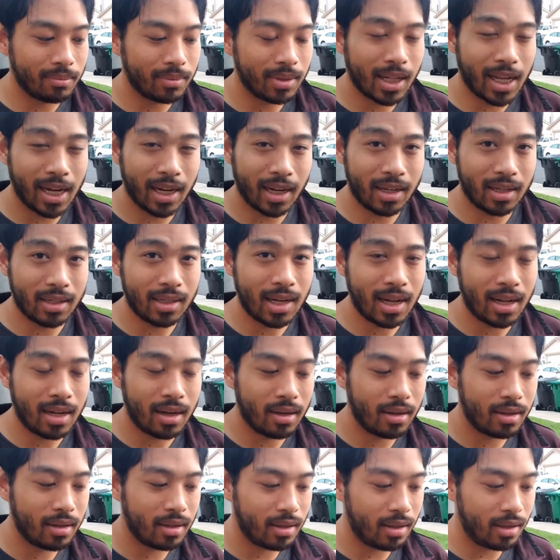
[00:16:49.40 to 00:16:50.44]
like I
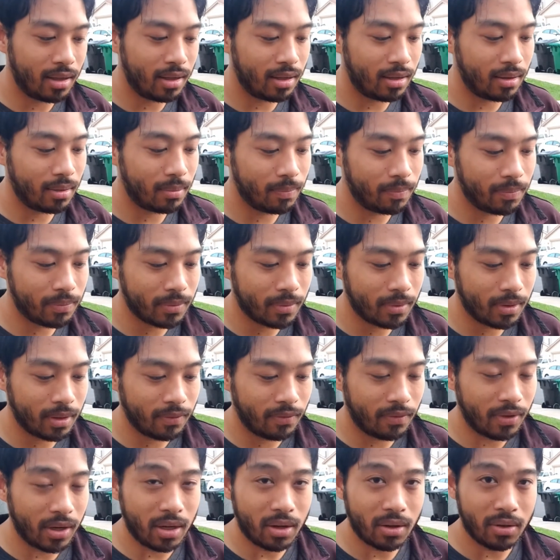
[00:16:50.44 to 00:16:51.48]
said, the
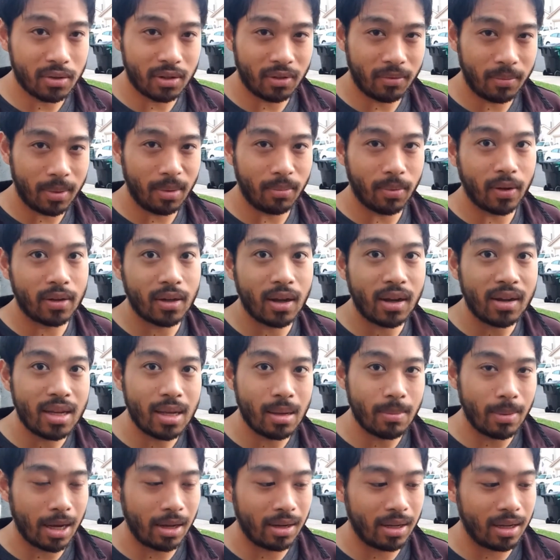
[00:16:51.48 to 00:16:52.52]
videos of people
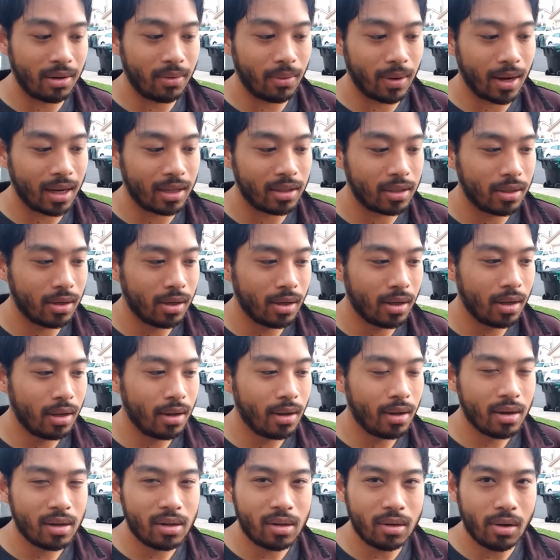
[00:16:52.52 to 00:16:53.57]
talking about heat rash,
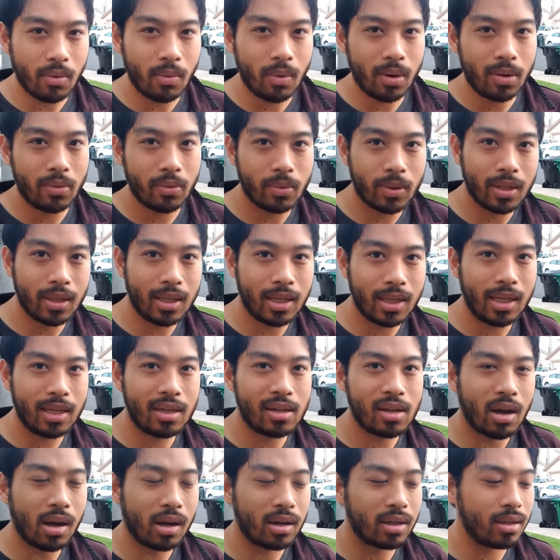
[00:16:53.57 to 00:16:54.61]
no one really
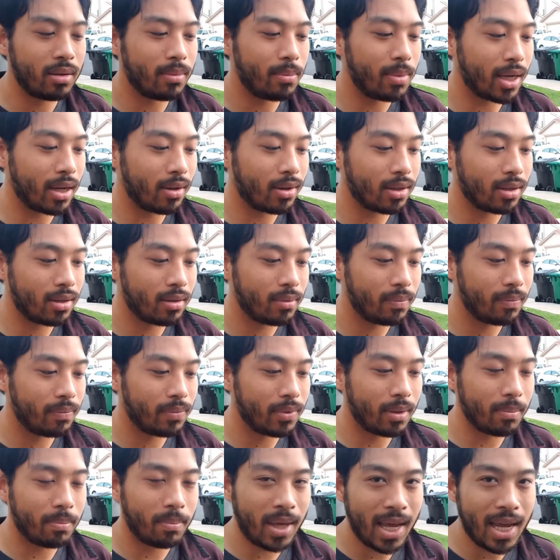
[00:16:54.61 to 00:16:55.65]
talked about
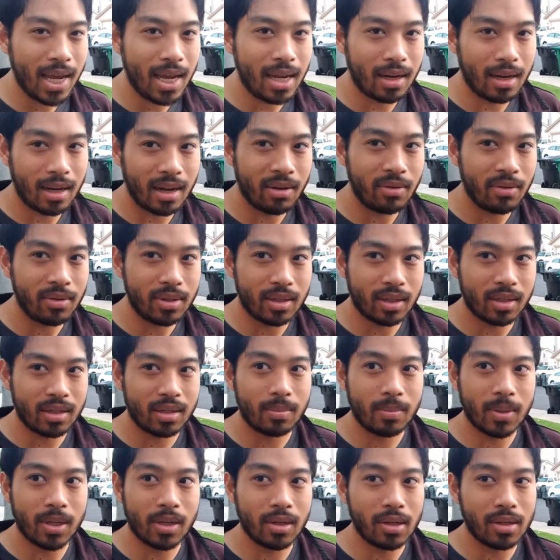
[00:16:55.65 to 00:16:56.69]
the pain, and I was
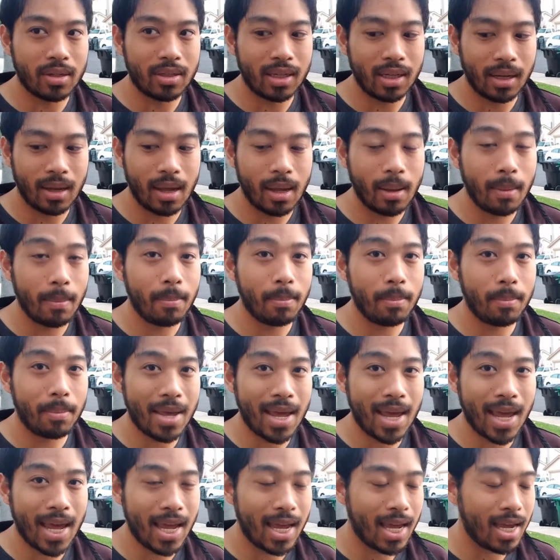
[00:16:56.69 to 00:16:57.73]
experiencing
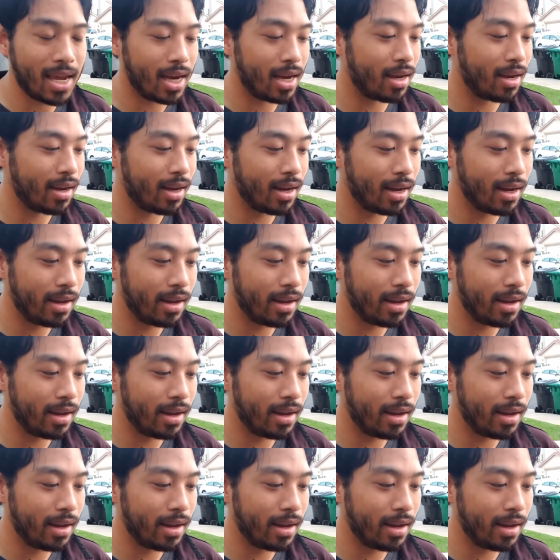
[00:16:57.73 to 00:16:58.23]
pain.